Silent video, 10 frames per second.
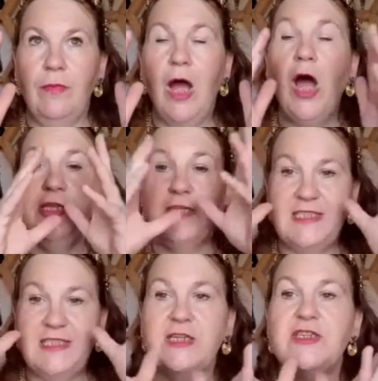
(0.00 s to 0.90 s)

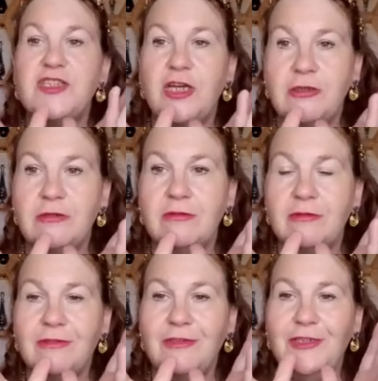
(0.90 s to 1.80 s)
harnessing the sun,
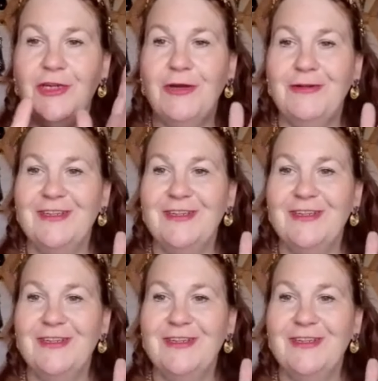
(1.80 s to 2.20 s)
you know.